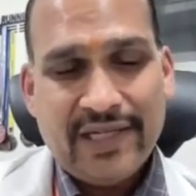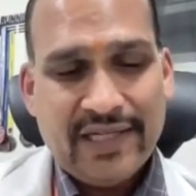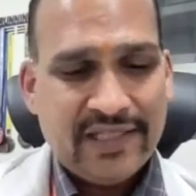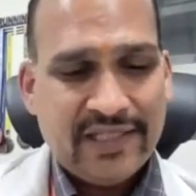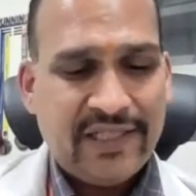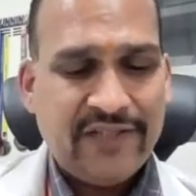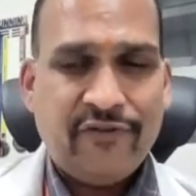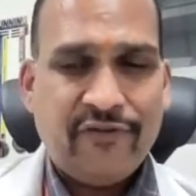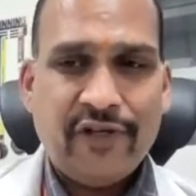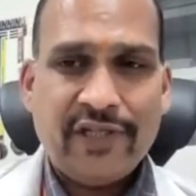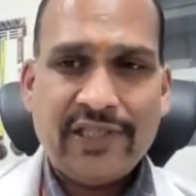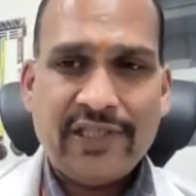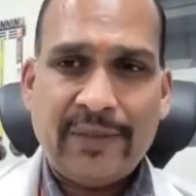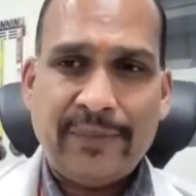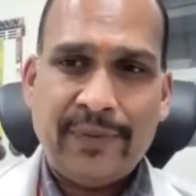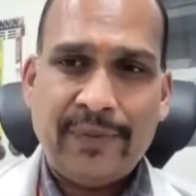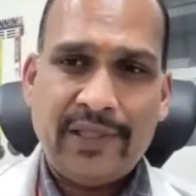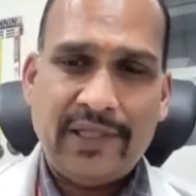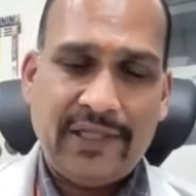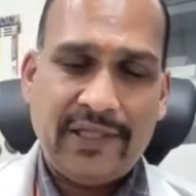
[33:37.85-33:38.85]
Say for
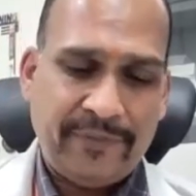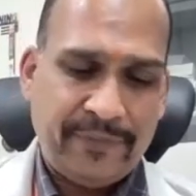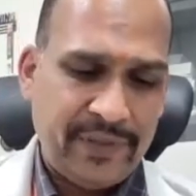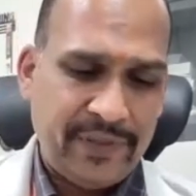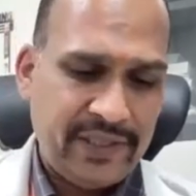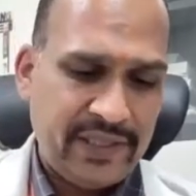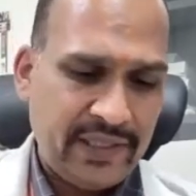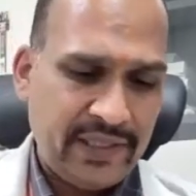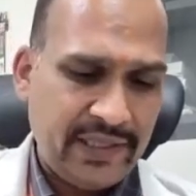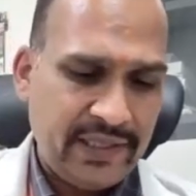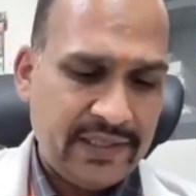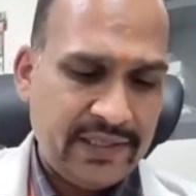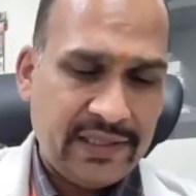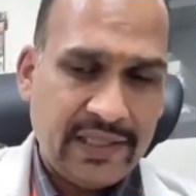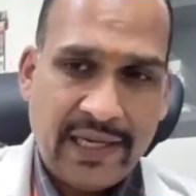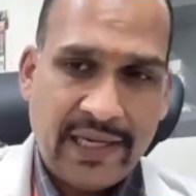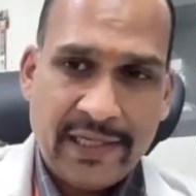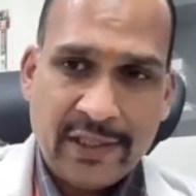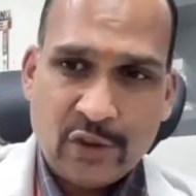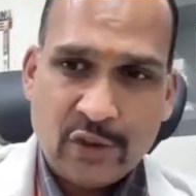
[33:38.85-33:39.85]
example, if patient is
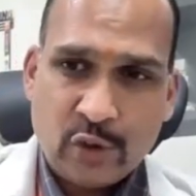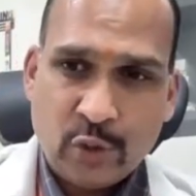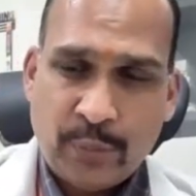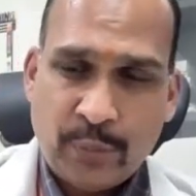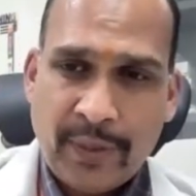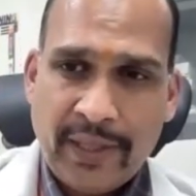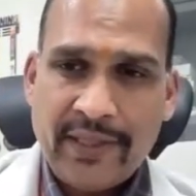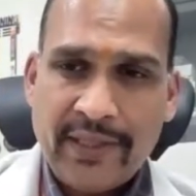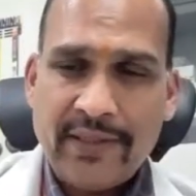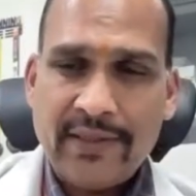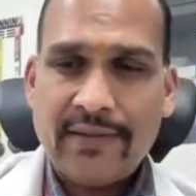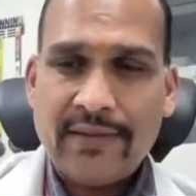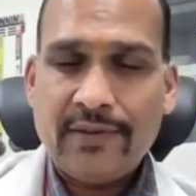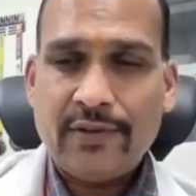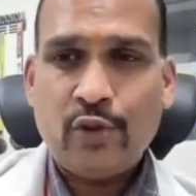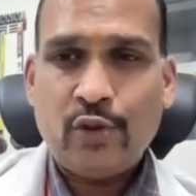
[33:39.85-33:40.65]
lying supine,